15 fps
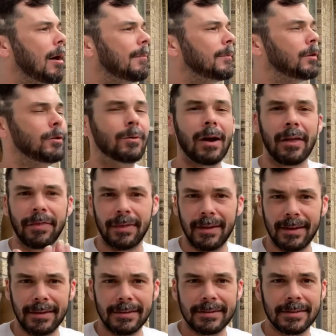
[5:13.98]
you got
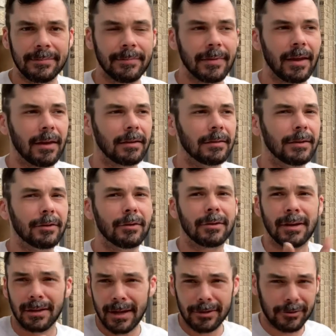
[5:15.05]
these little
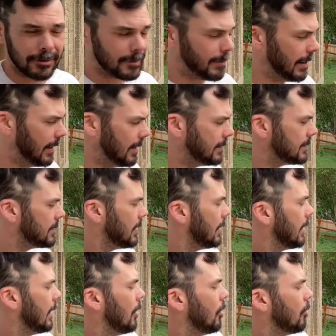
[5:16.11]
collector's pins,
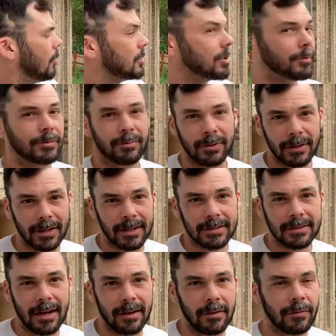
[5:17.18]
which I was really
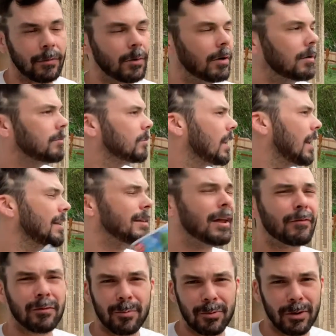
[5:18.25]
excited for. I
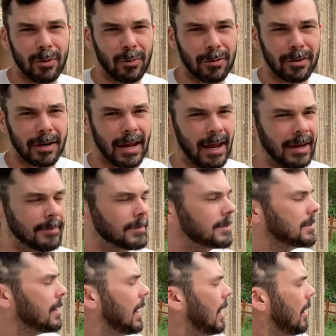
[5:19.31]
never pre-order
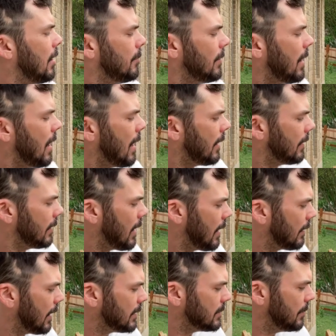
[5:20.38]
games. I
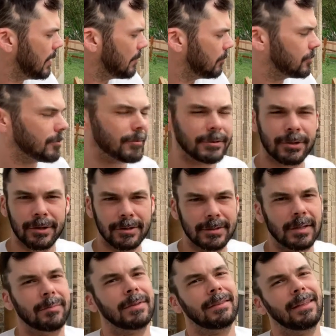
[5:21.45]
like to be able to return
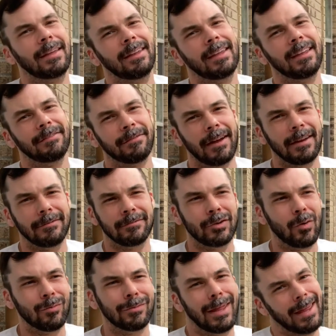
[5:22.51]
something if I
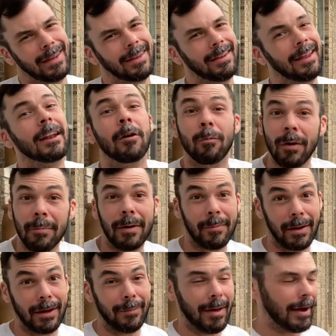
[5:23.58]
don't like it and I want my
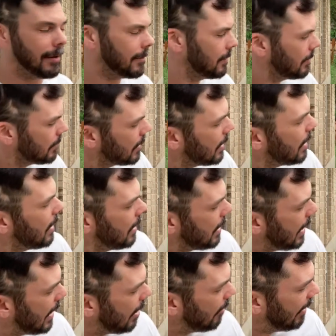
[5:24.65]
money back.
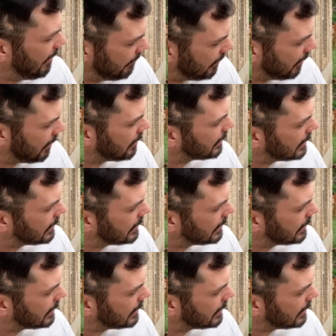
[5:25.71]
However,